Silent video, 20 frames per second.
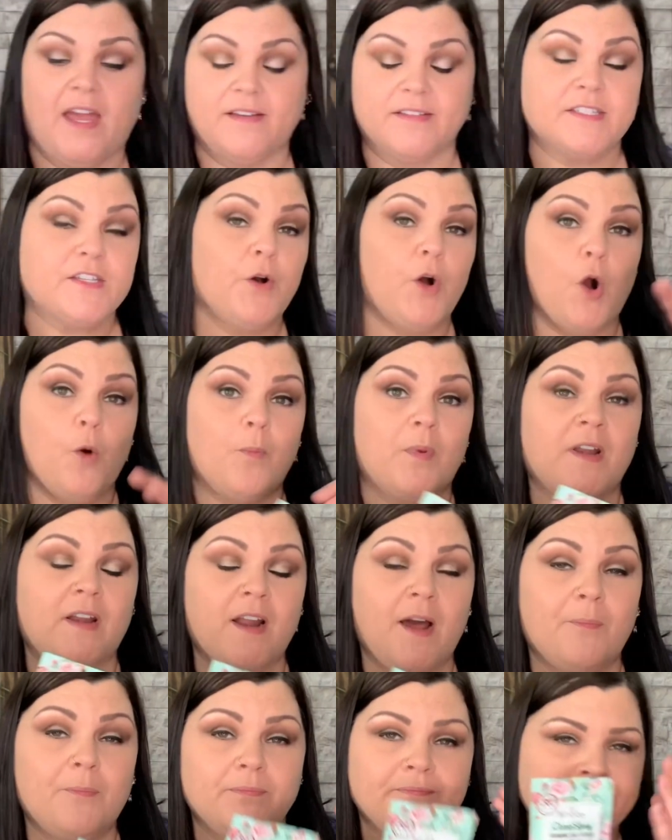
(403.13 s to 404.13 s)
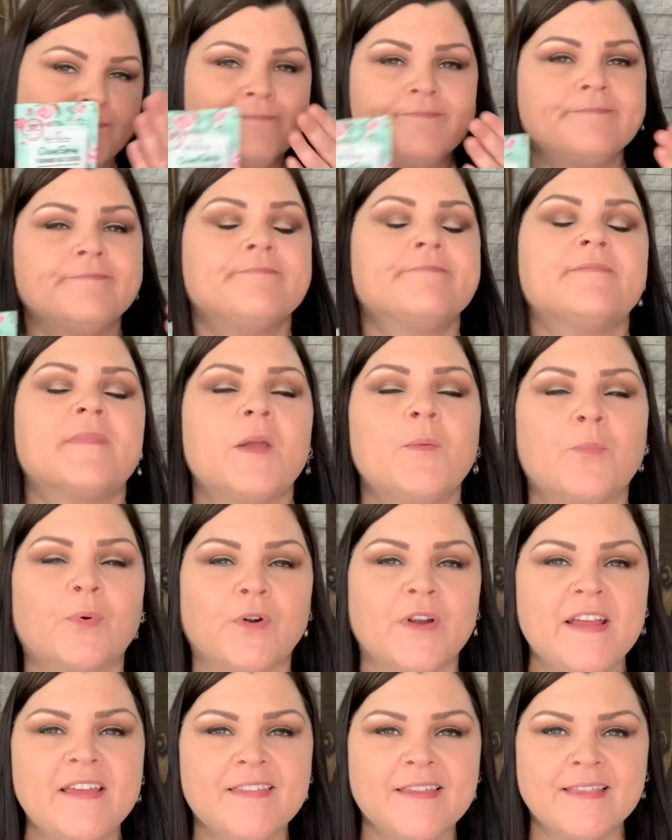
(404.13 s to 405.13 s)
so open it up,
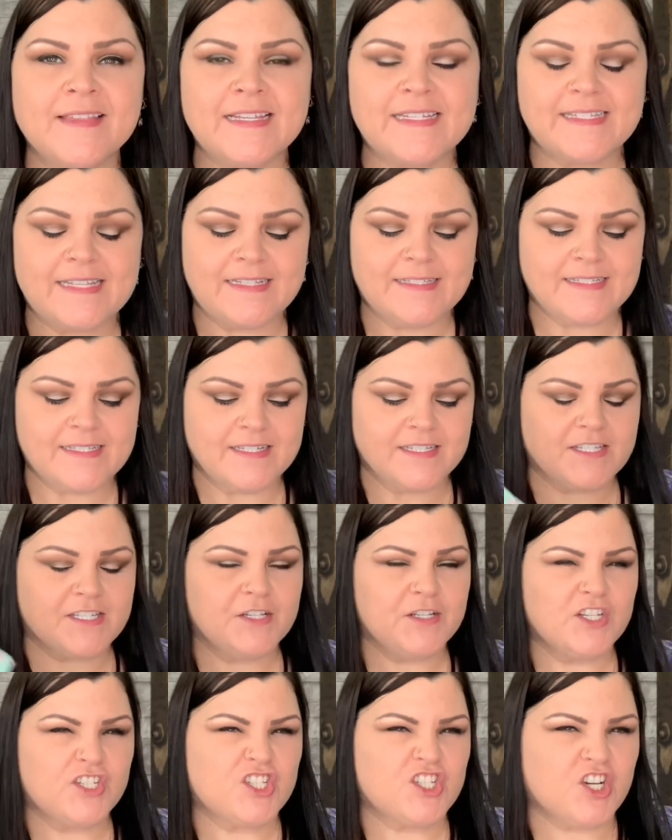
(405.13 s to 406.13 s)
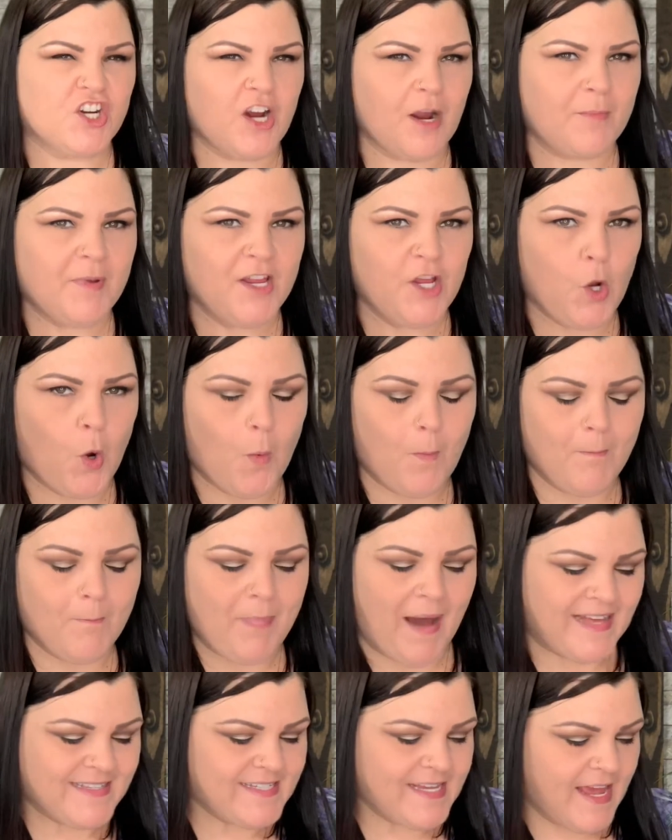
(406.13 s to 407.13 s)
breathe in the senses, scrub your
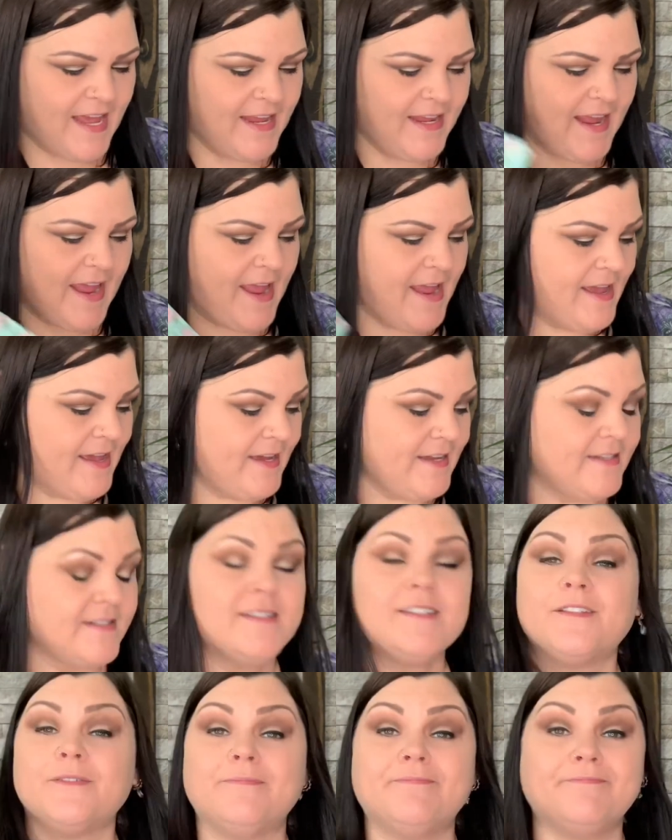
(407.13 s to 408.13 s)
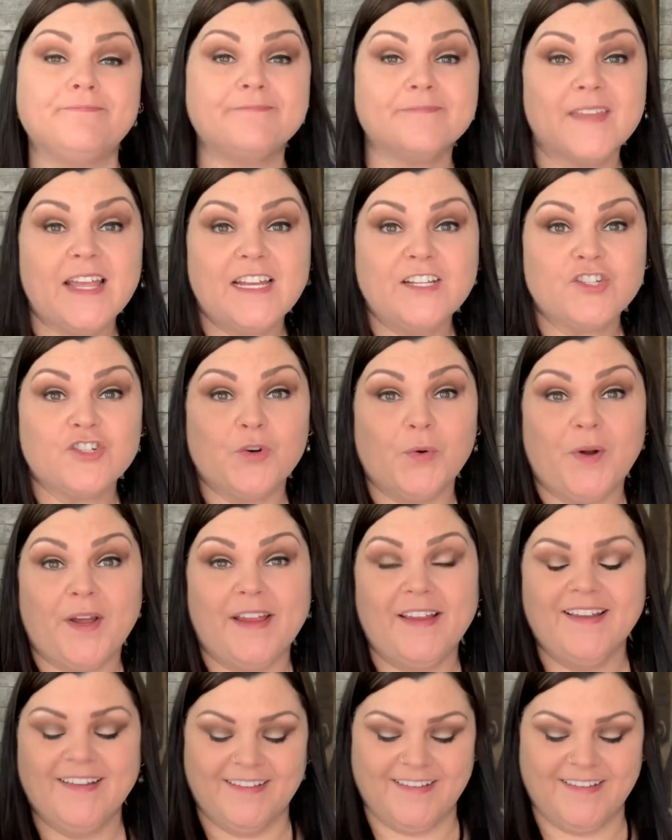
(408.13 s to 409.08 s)
bate, and enjoy.